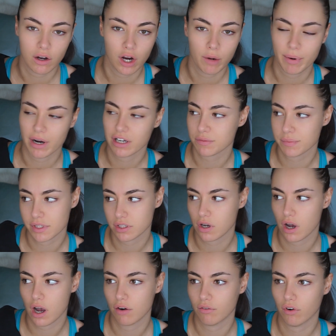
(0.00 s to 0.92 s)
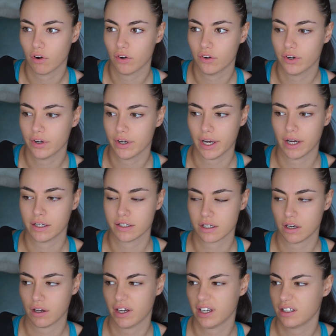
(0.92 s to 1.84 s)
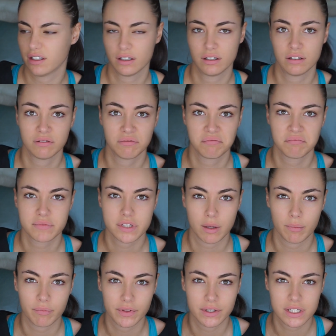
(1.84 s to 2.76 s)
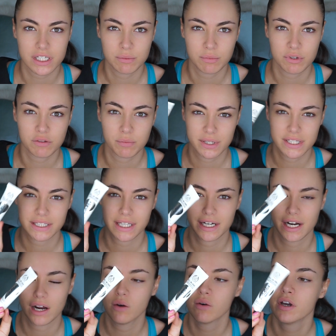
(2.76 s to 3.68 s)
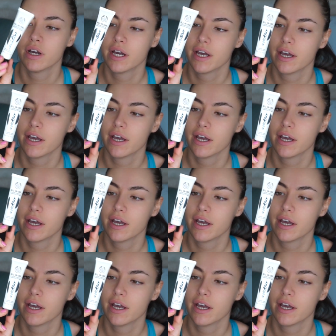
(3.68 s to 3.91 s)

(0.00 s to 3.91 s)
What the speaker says: eyebrows, mascara on and like something to smooth my skin out,